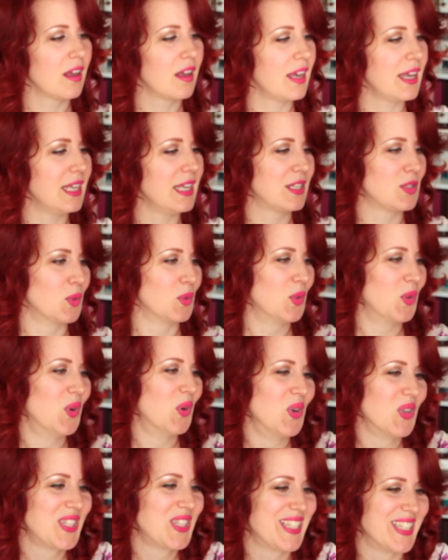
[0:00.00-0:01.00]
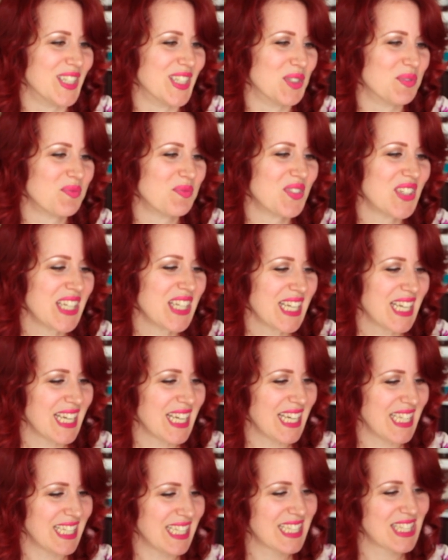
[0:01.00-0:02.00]
It's awesome.
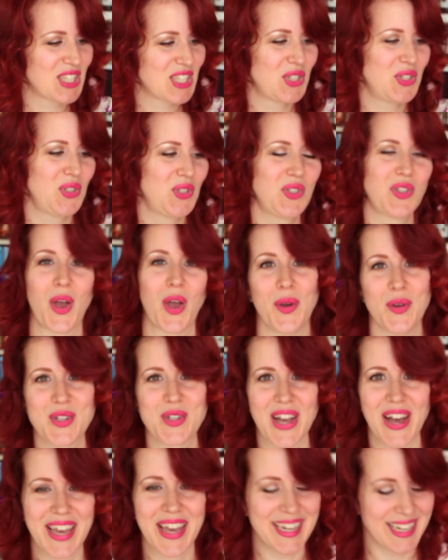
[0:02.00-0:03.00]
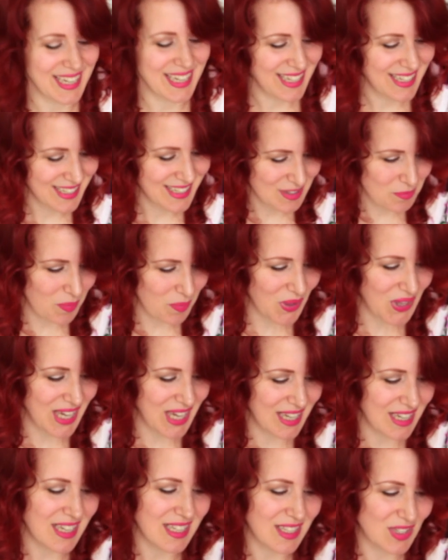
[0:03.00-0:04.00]
It's so tiny, but
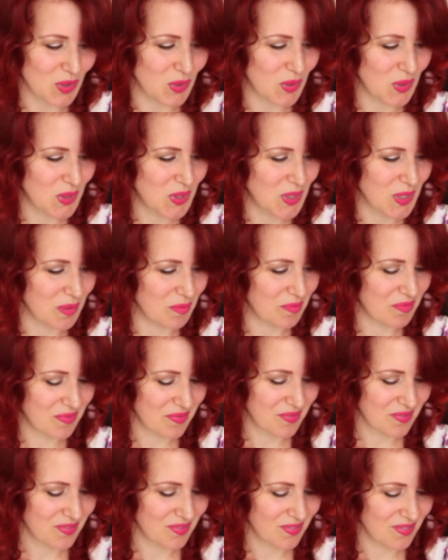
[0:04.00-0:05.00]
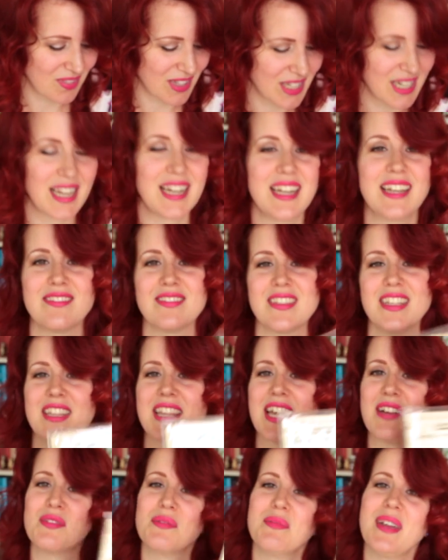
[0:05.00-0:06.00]
it is awesome. And I love that
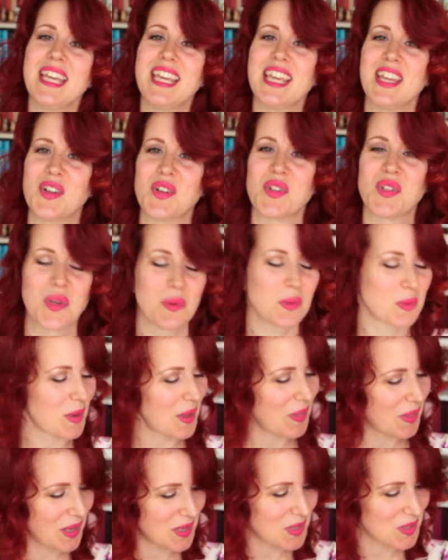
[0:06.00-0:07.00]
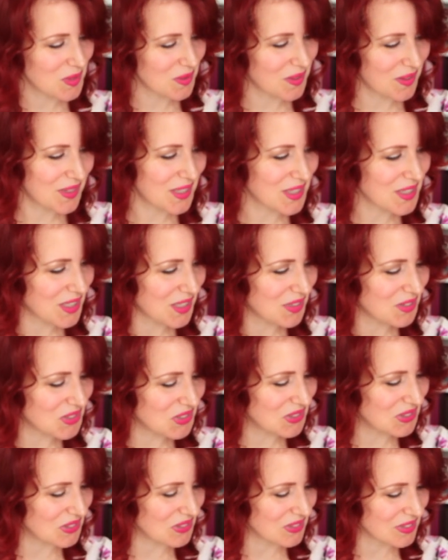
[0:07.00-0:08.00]
they were making costumes back then as well. That's so
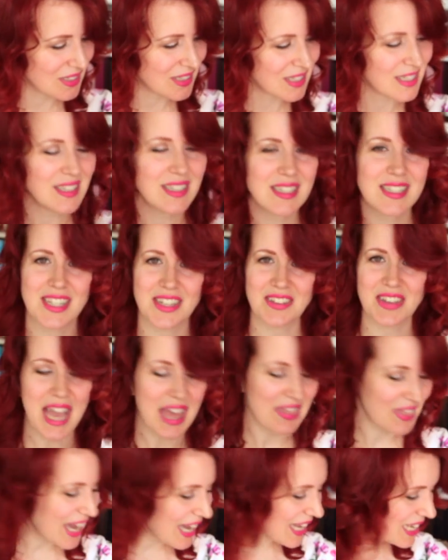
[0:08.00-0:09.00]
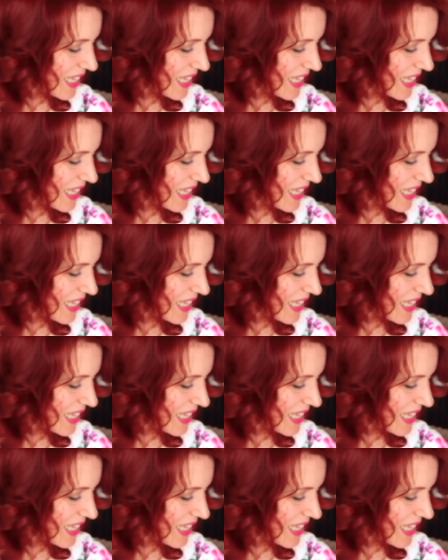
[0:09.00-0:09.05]
cool. So, yeah, that